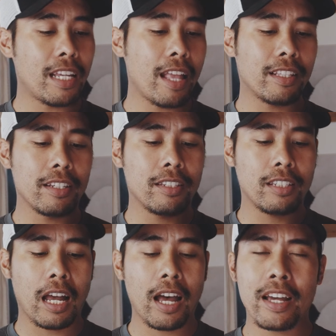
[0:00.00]
and the
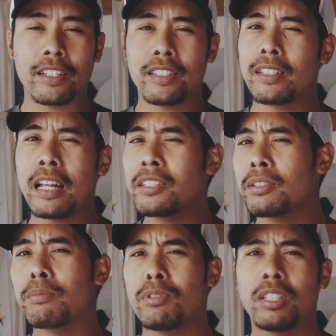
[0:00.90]
size
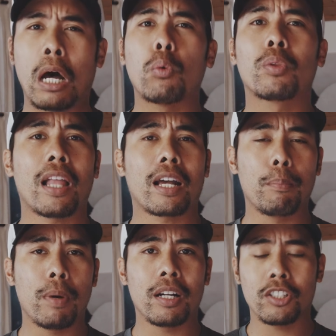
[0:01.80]
doesn't sound like
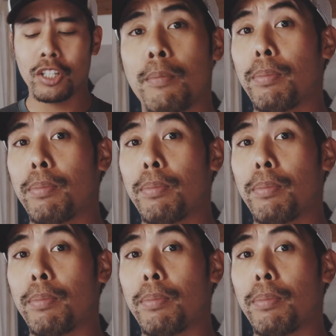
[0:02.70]
much,